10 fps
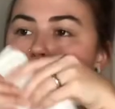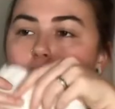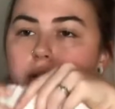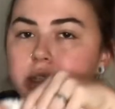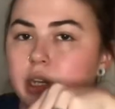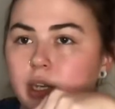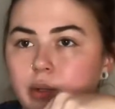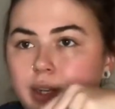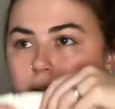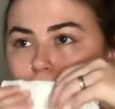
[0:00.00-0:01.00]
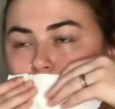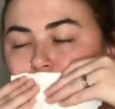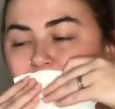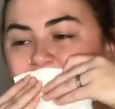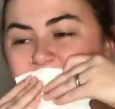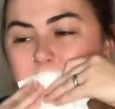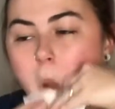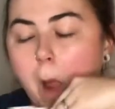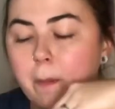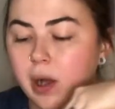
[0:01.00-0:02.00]
We'll get to hang out later.
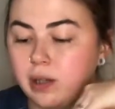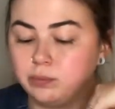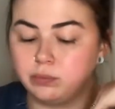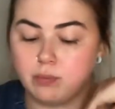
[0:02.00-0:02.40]
But,